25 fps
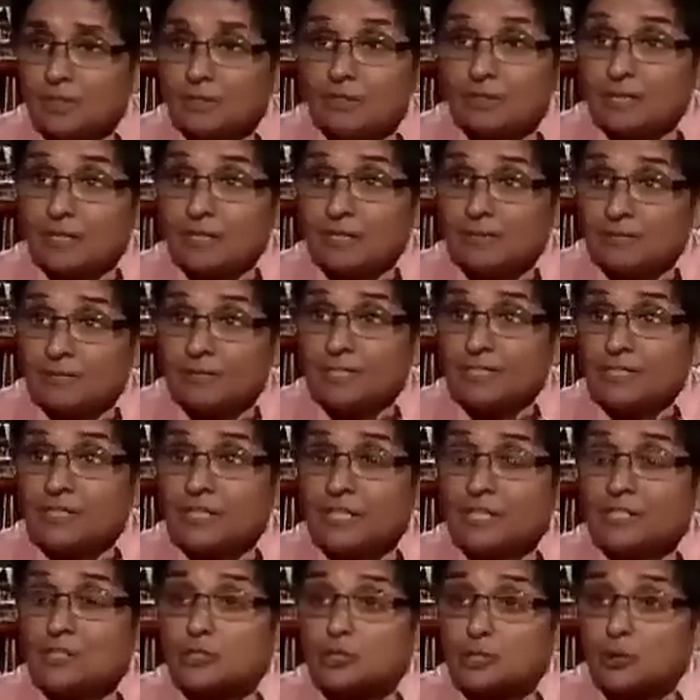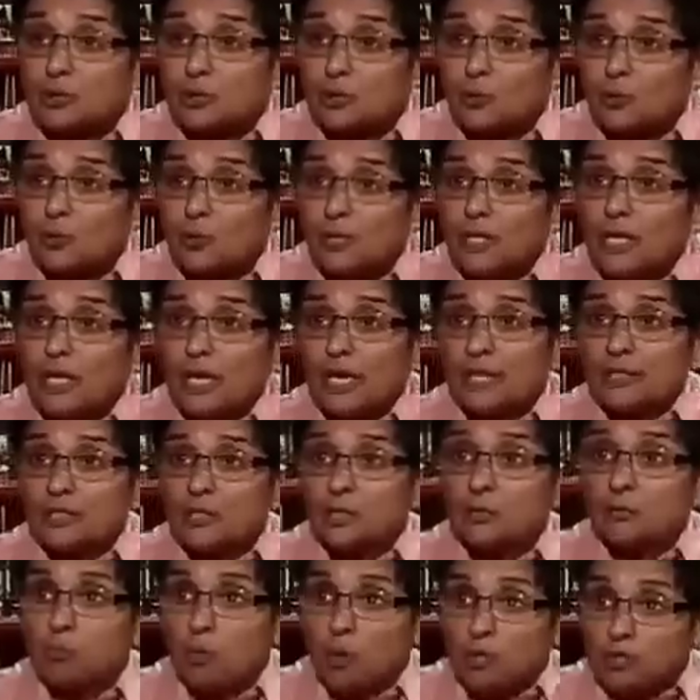R- risk is so low,
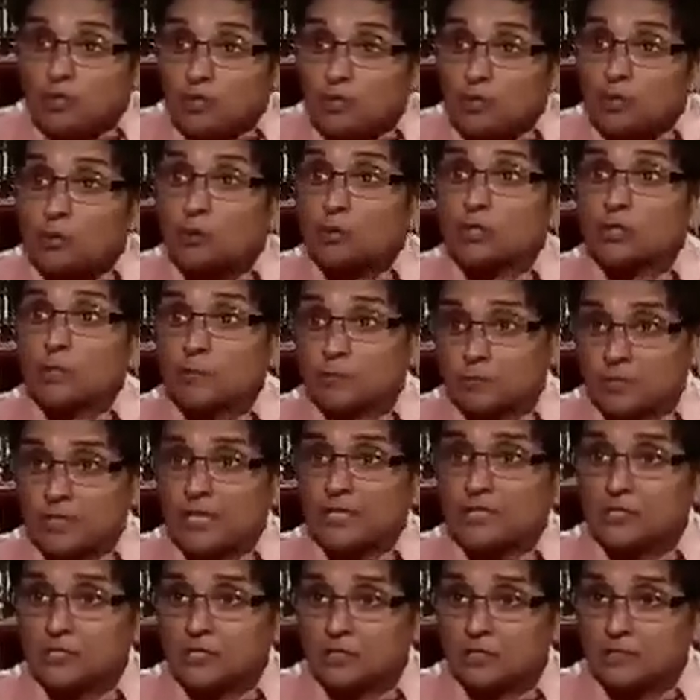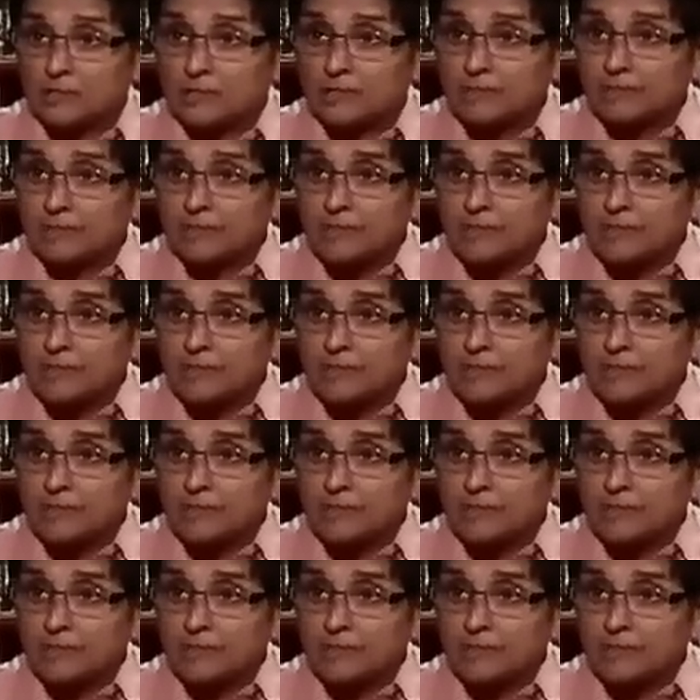and the rewards are so substantial